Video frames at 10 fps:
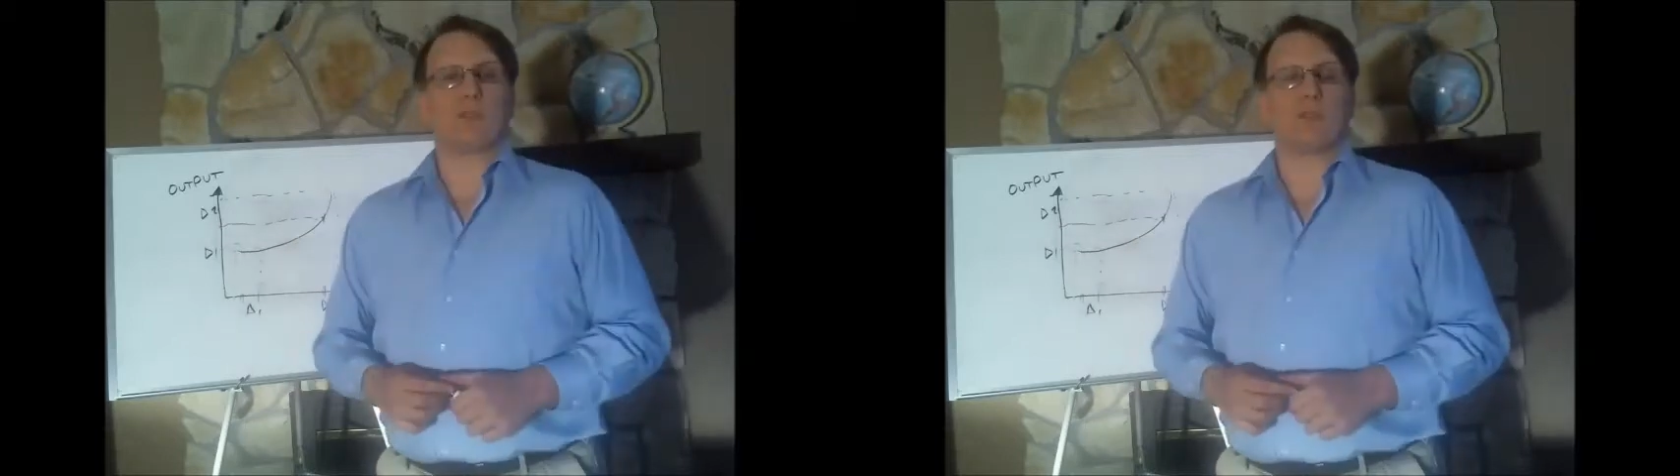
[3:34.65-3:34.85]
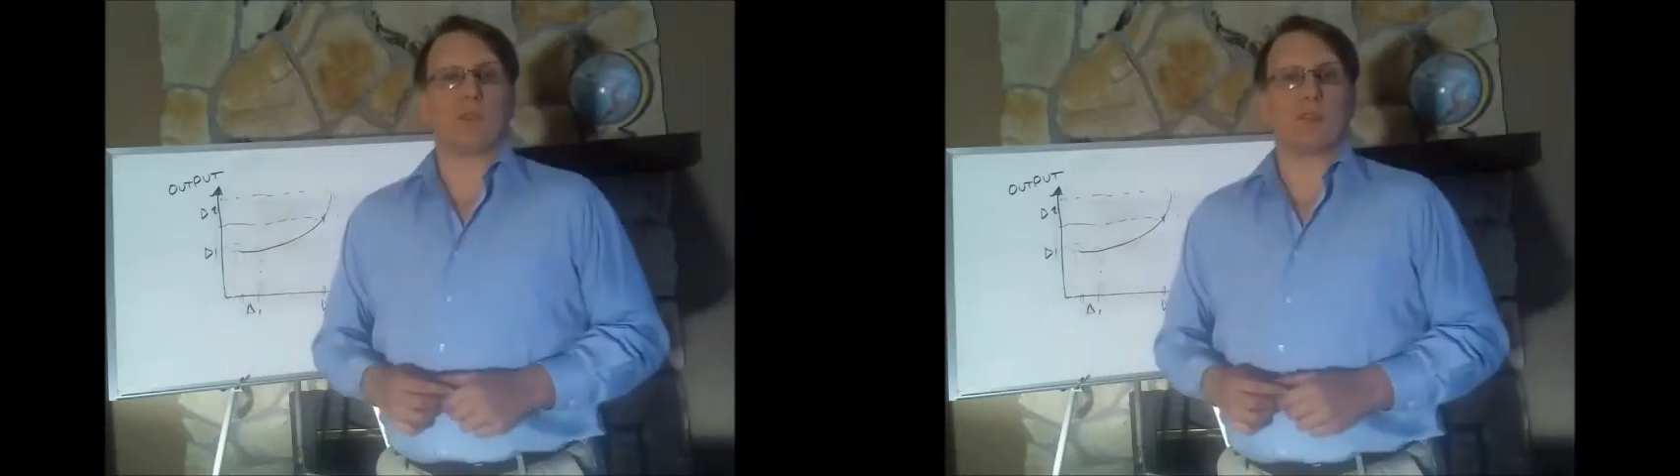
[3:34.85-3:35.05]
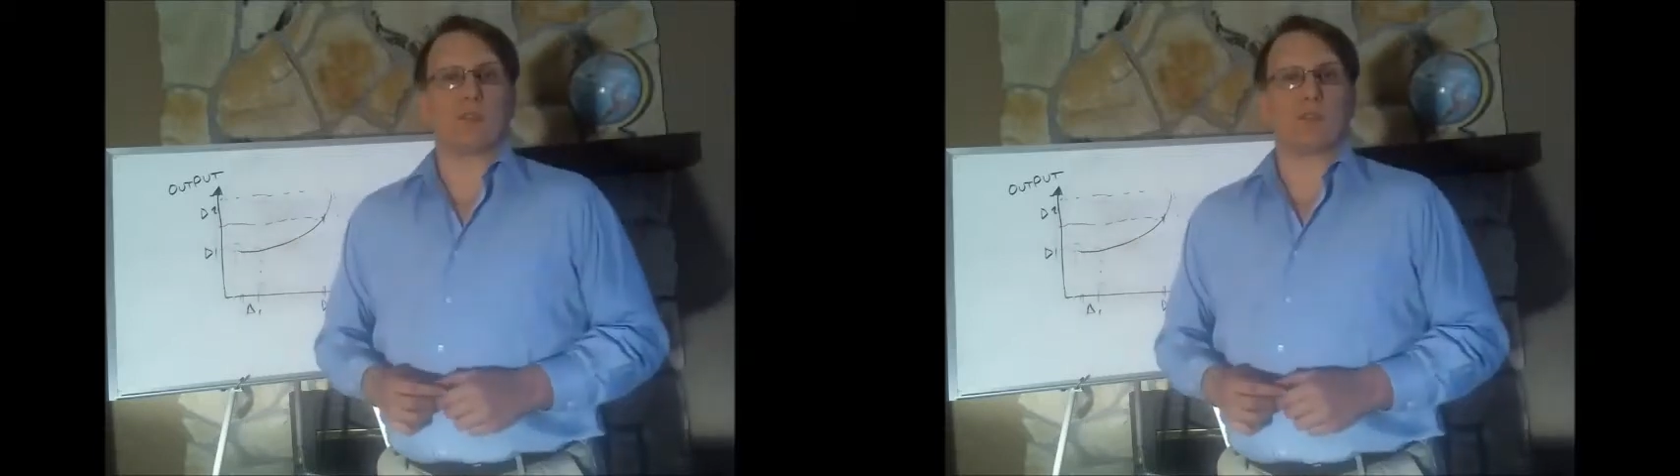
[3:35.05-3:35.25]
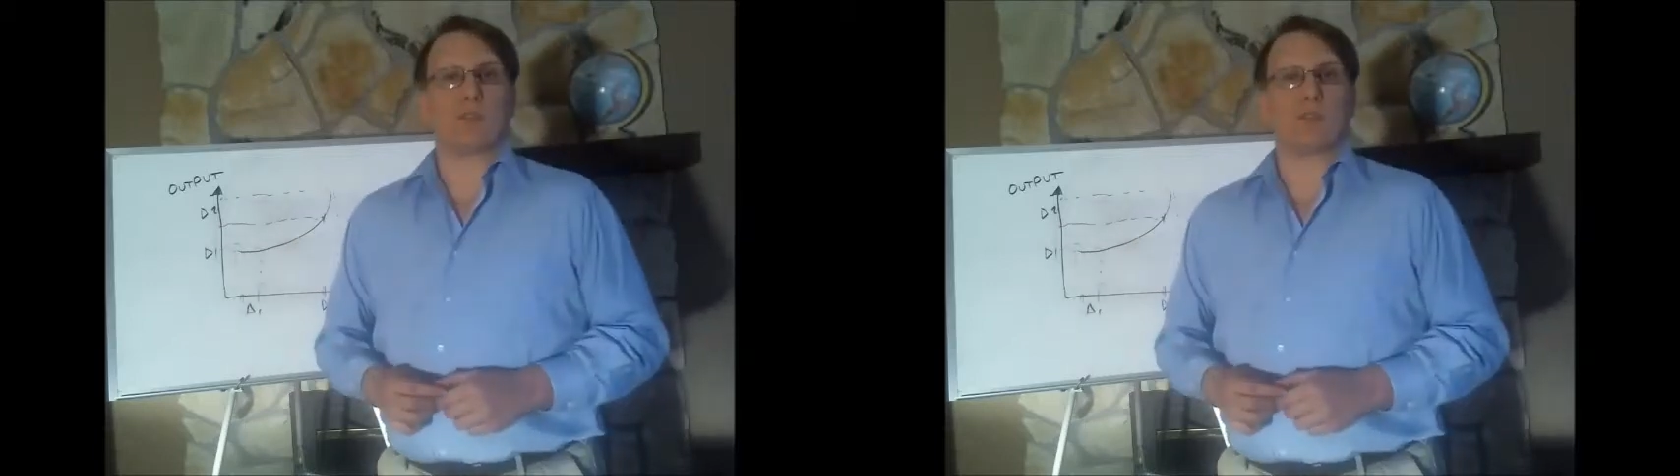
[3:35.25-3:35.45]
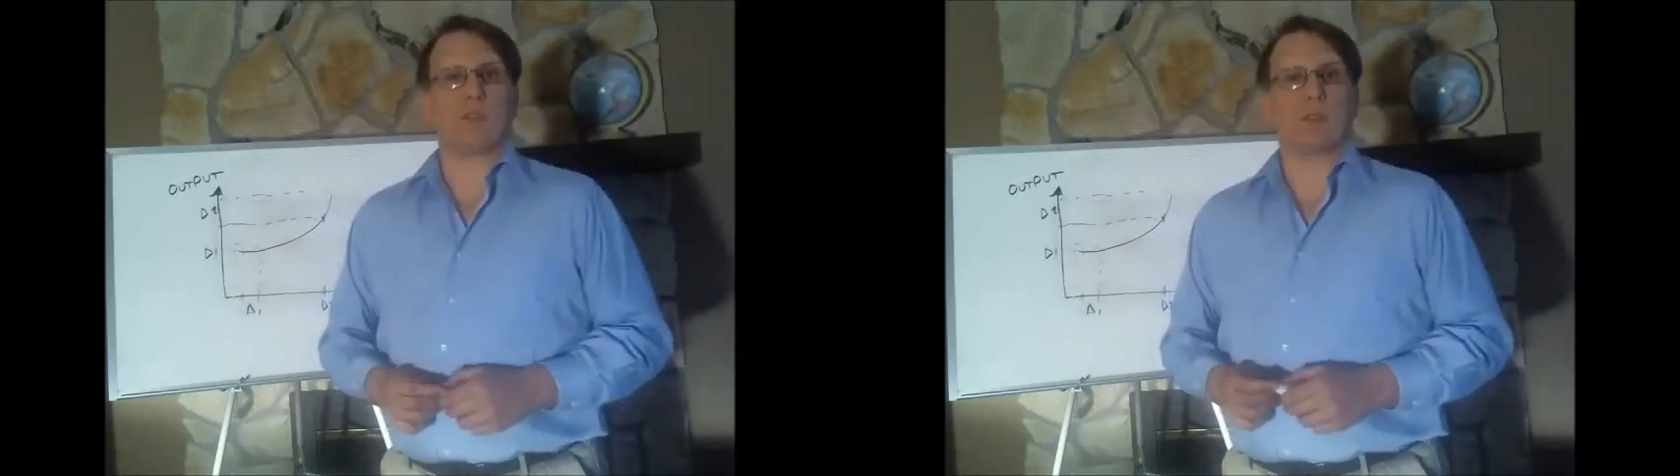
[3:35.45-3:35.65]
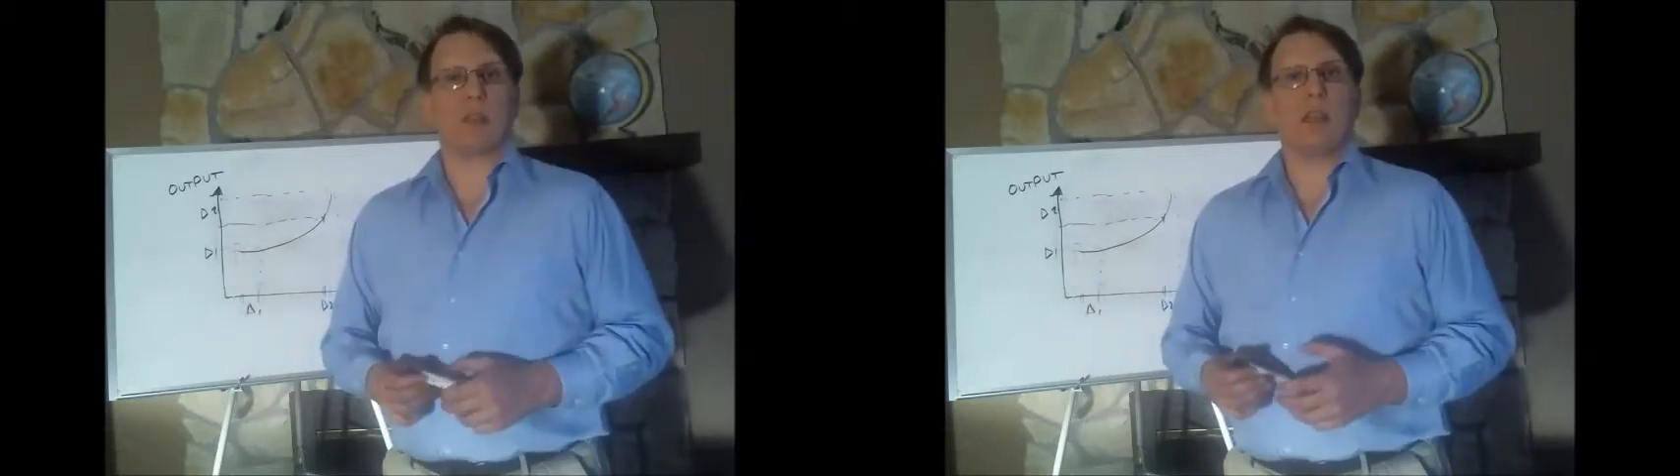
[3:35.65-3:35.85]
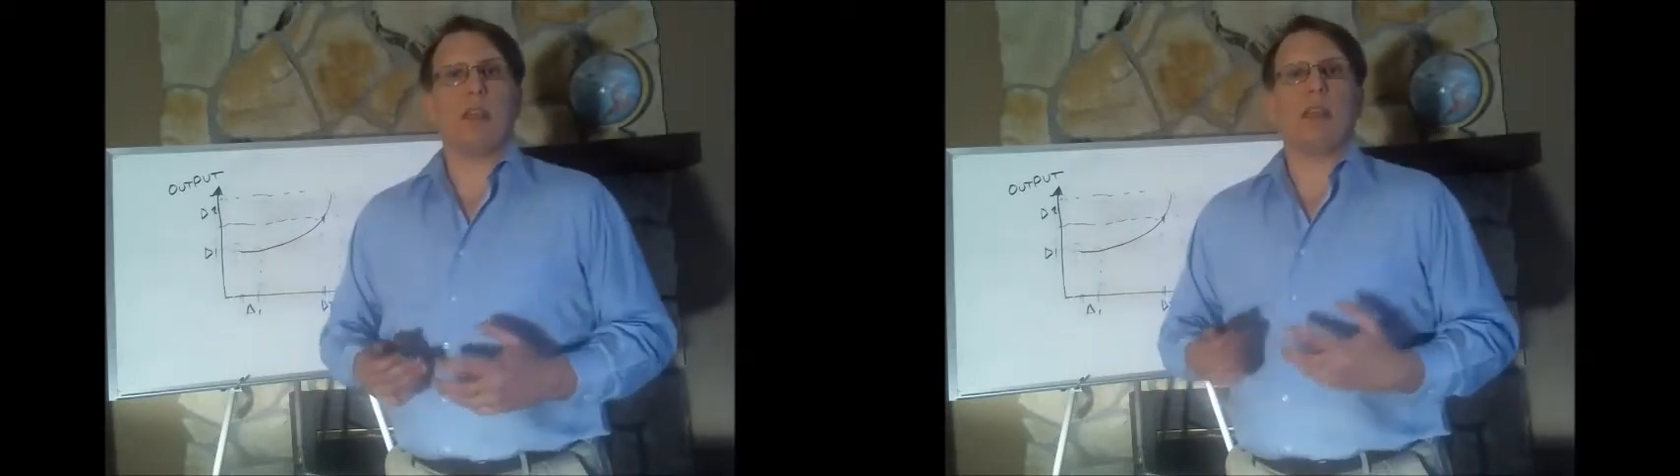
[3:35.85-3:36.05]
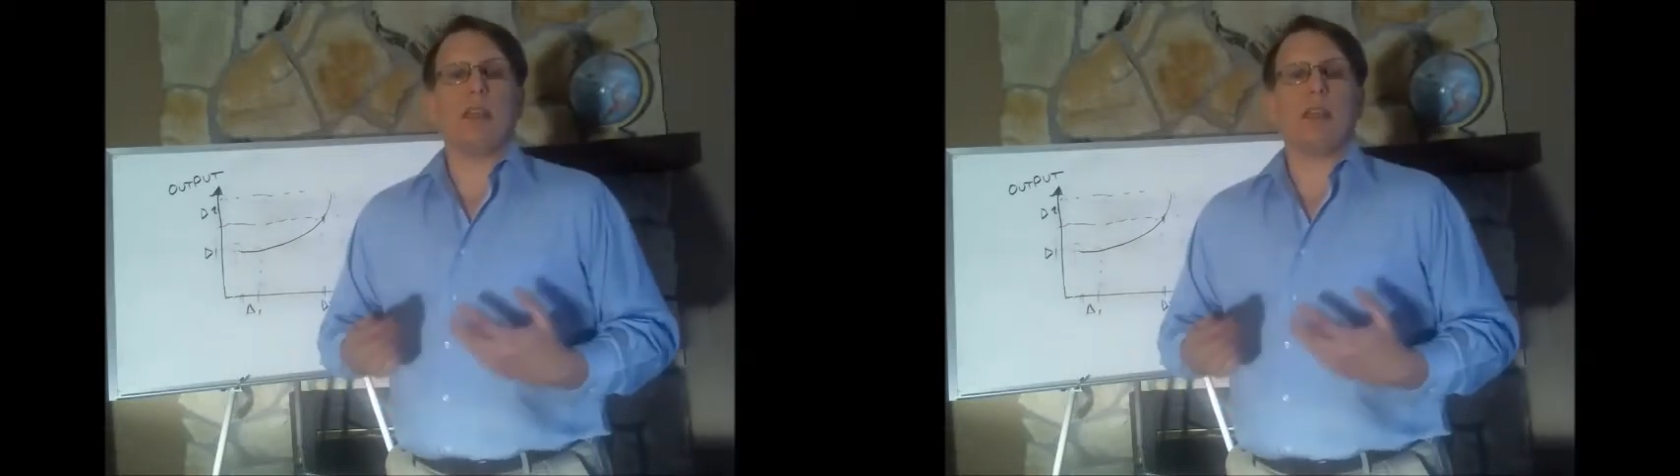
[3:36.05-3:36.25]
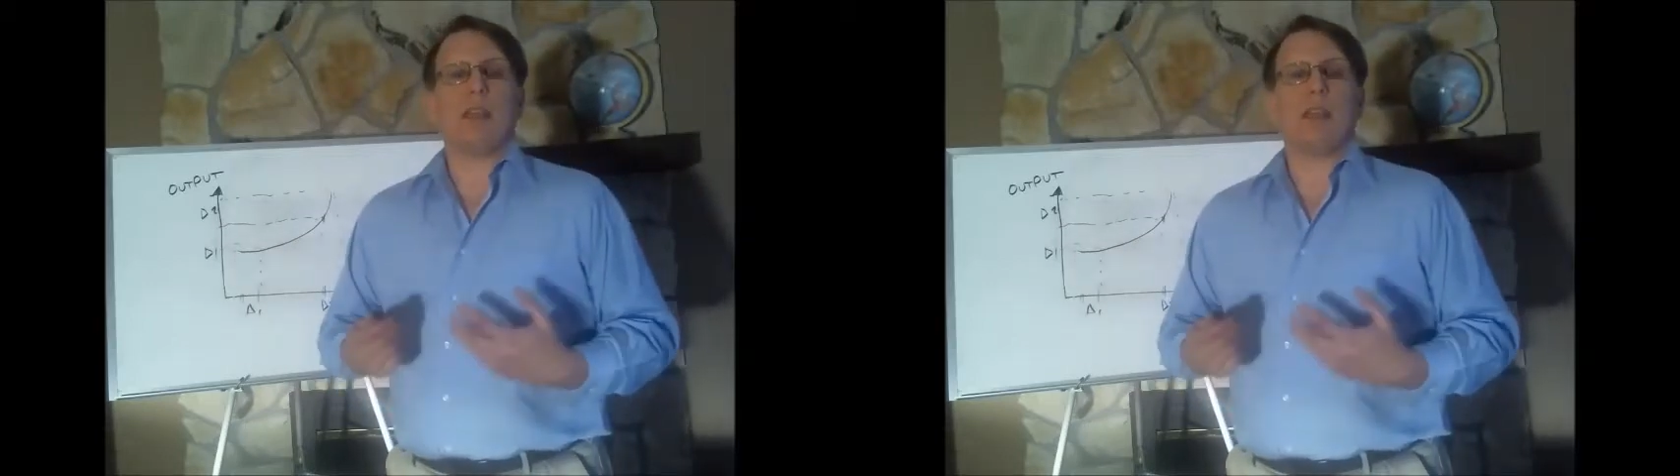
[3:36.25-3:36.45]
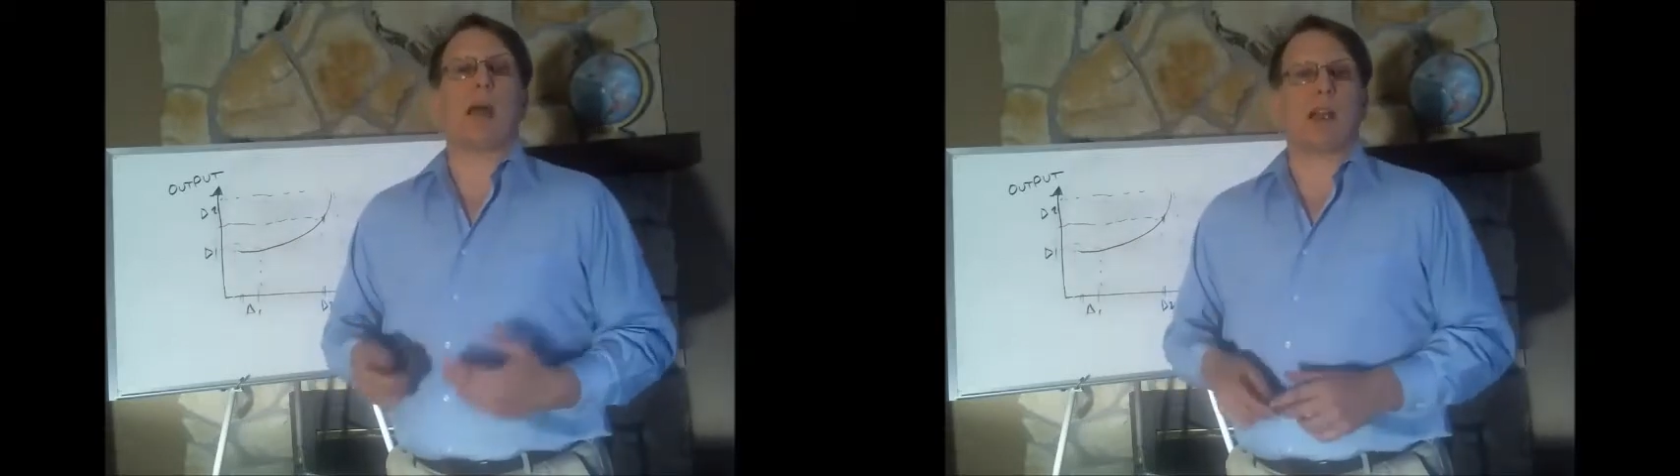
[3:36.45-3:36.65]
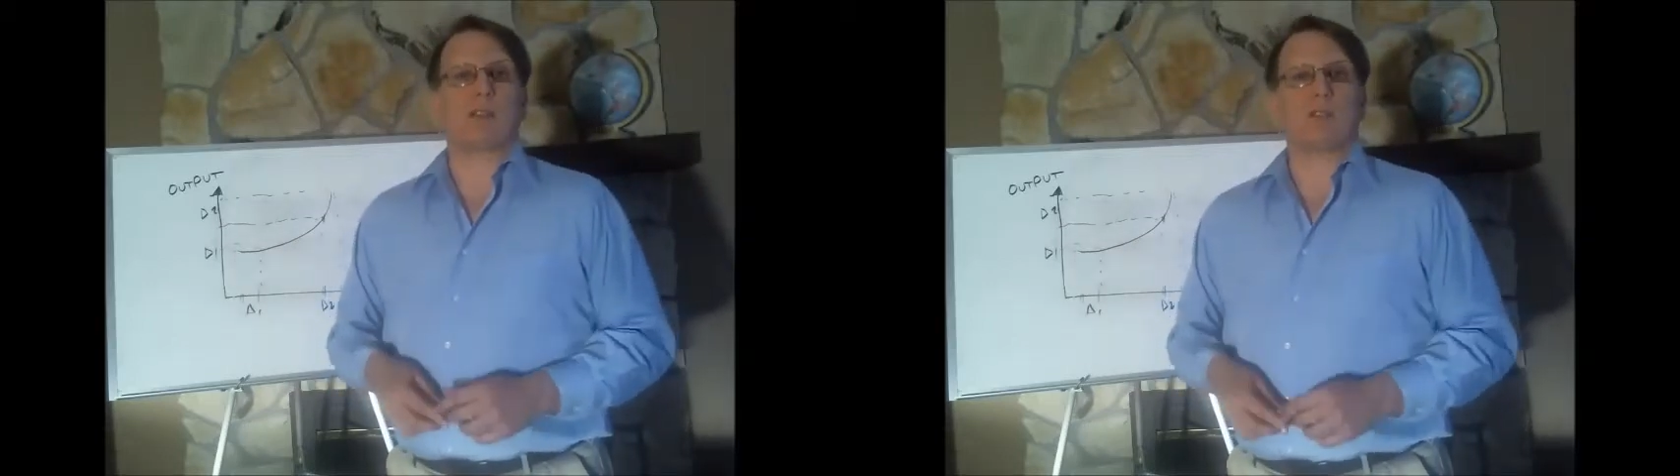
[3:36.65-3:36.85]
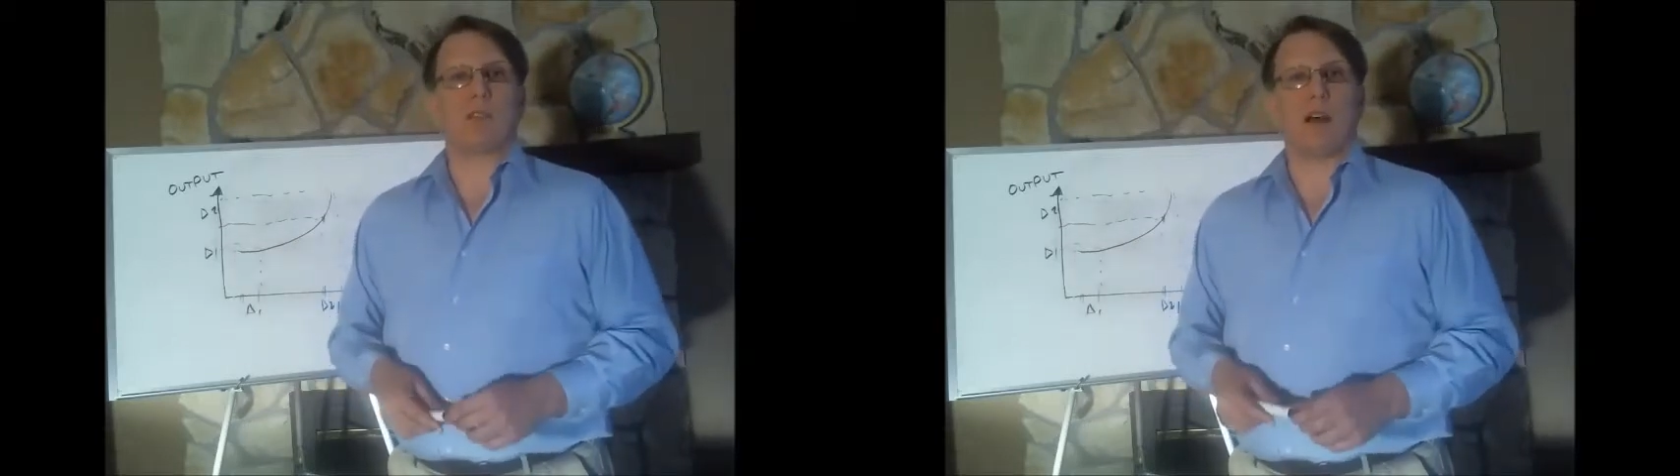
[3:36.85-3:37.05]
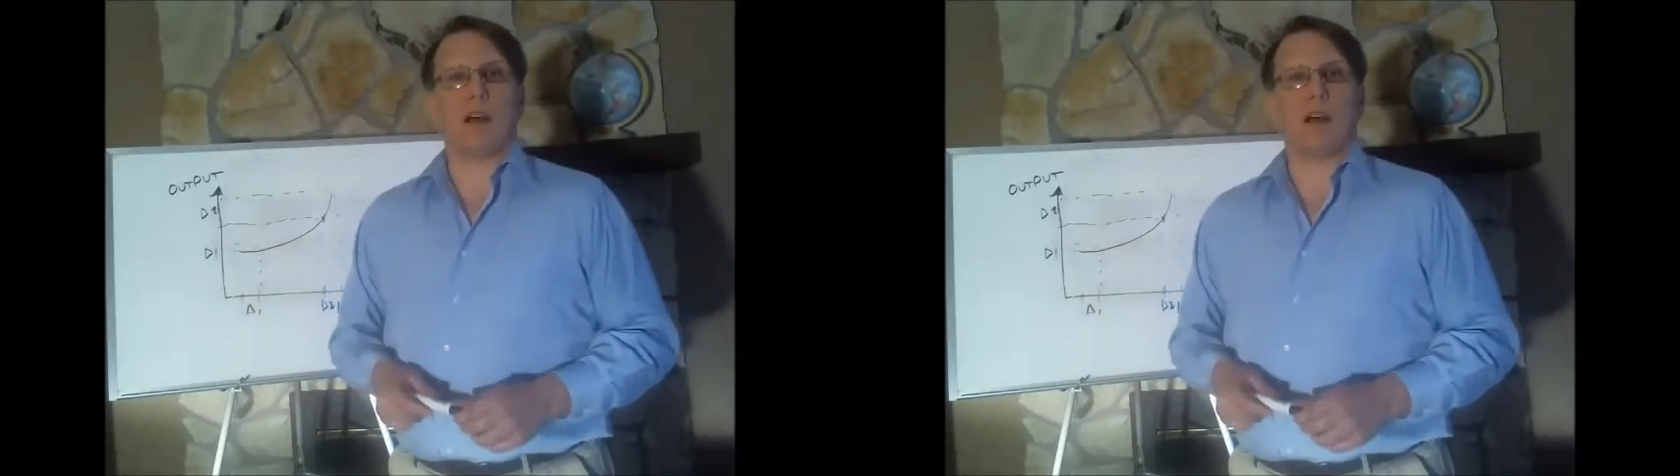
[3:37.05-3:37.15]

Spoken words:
transmission impacts